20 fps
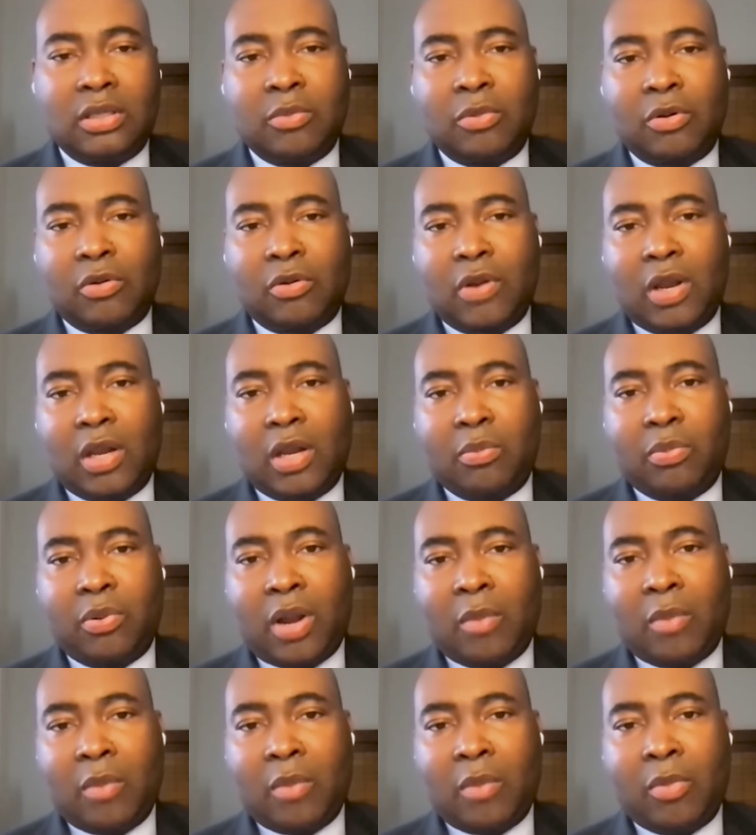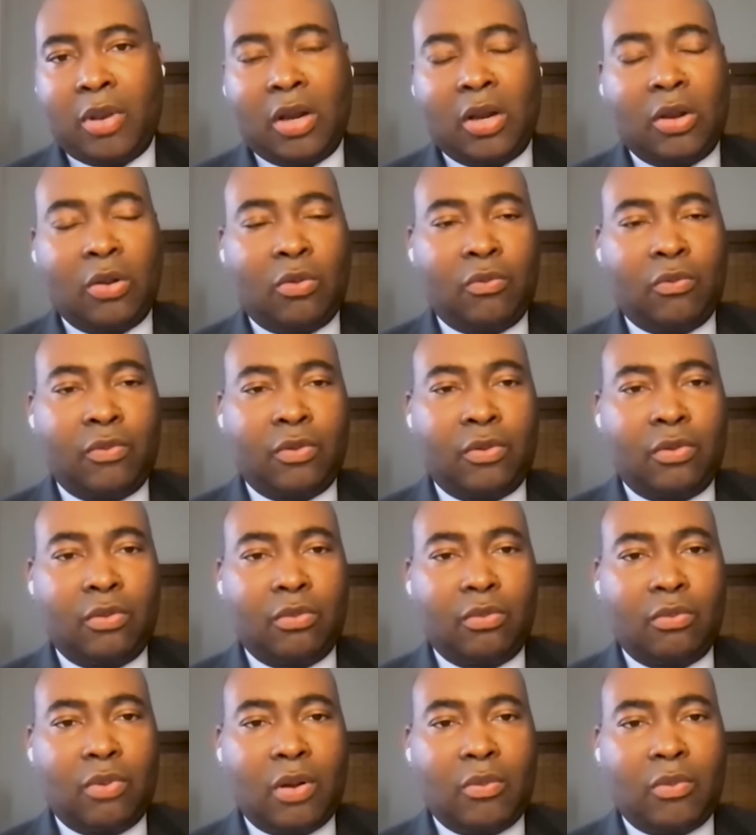the Democratic primary over
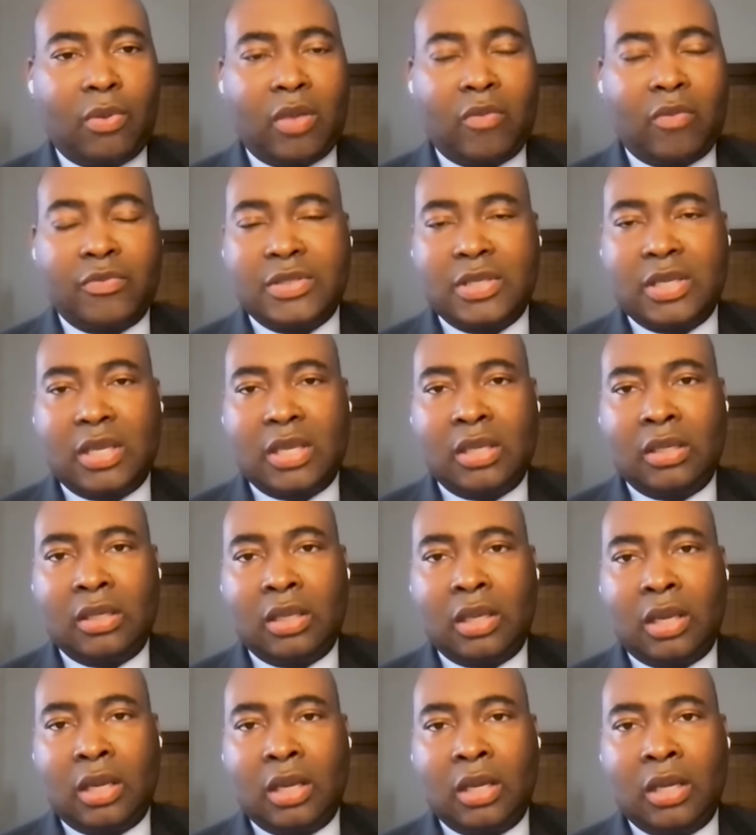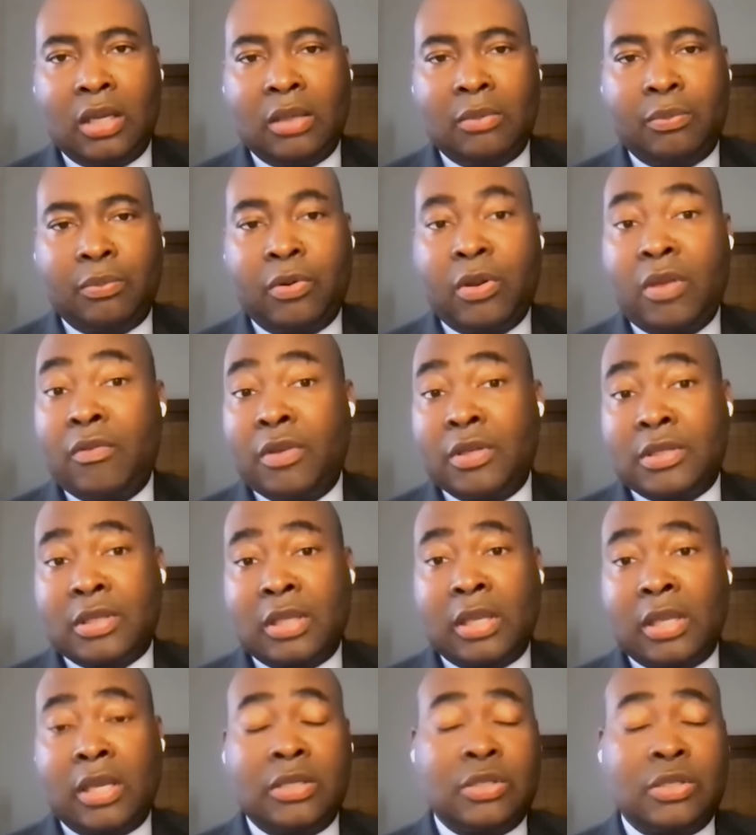what we have seen uh,
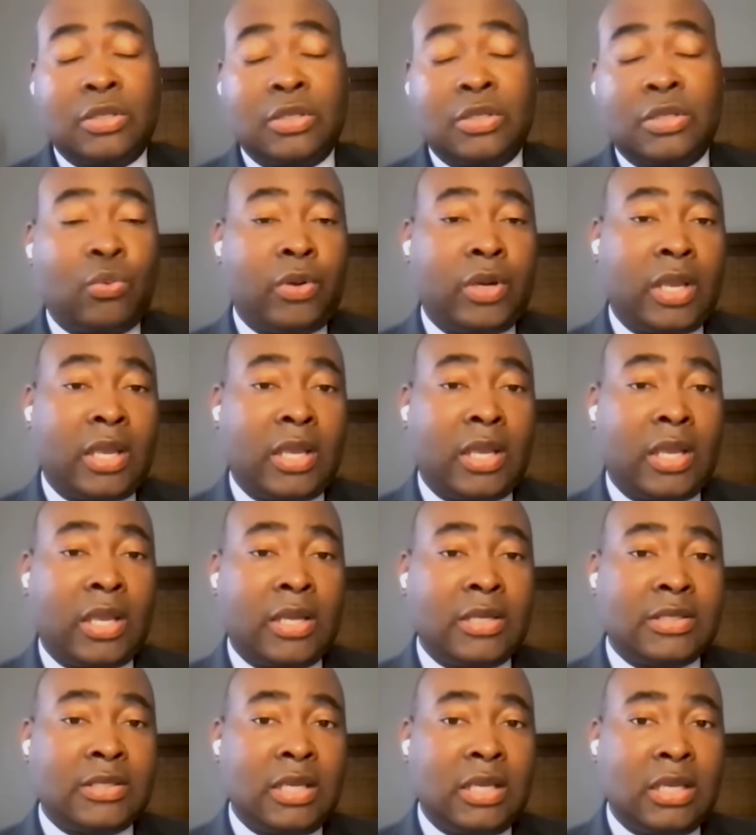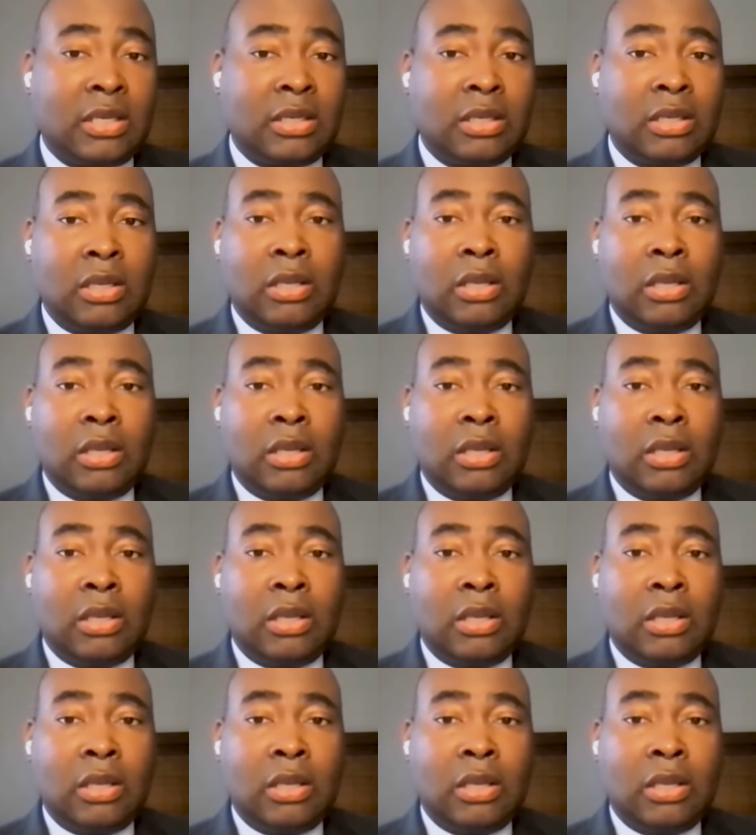previously in 2018.